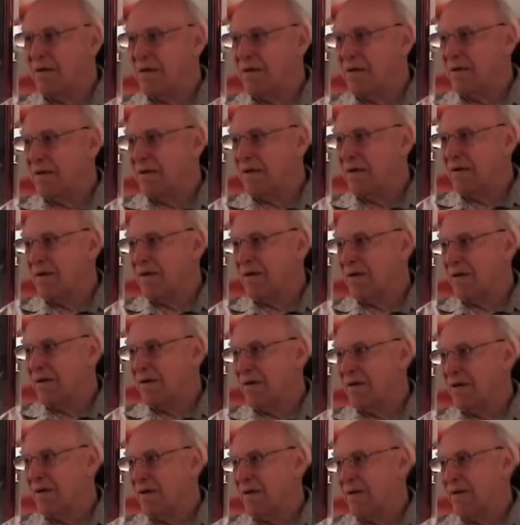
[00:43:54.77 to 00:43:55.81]

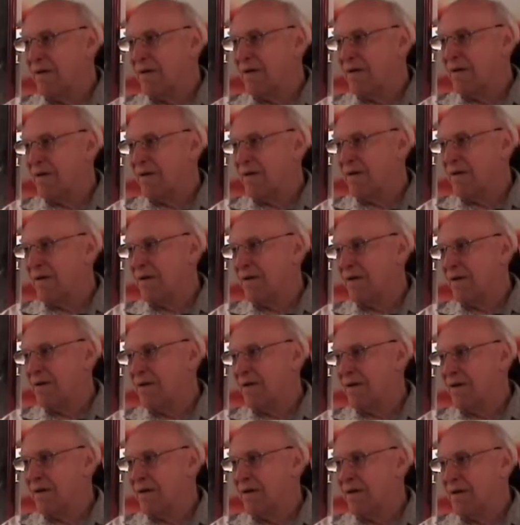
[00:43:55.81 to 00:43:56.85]

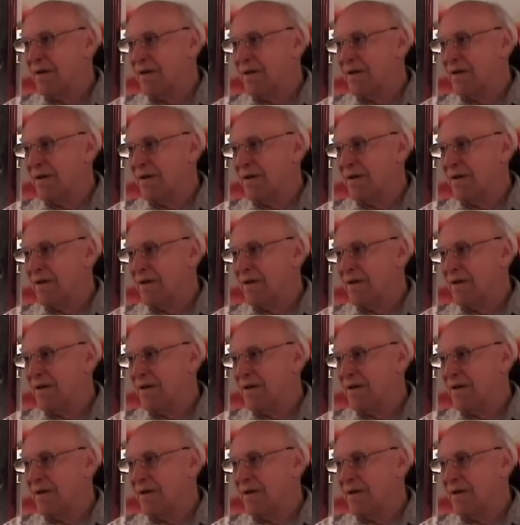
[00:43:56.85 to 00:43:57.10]
[no speech]